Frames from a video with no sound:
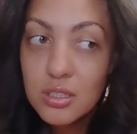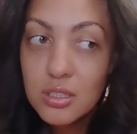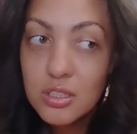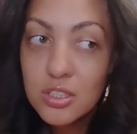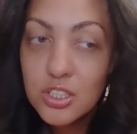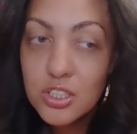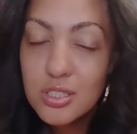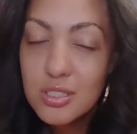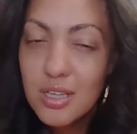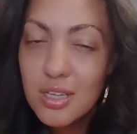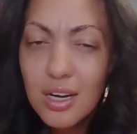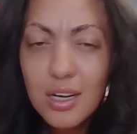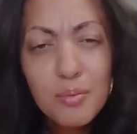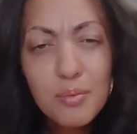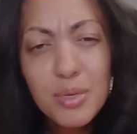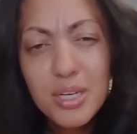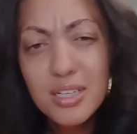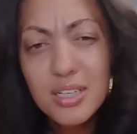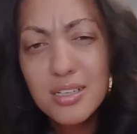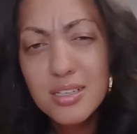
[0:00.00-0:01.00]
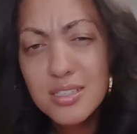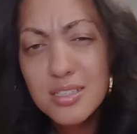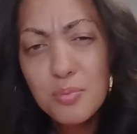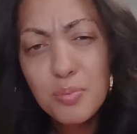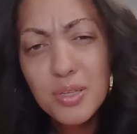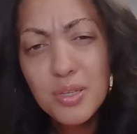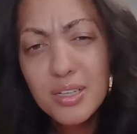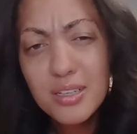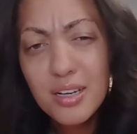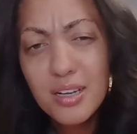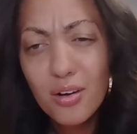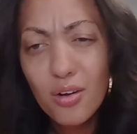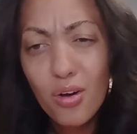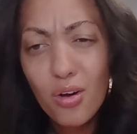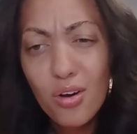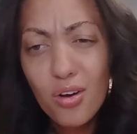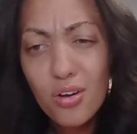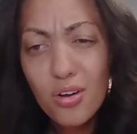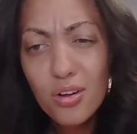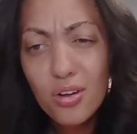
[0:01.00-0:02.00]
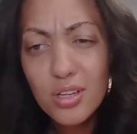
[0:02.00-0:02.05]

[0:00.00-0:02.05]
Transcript: not going to be disciplined at all.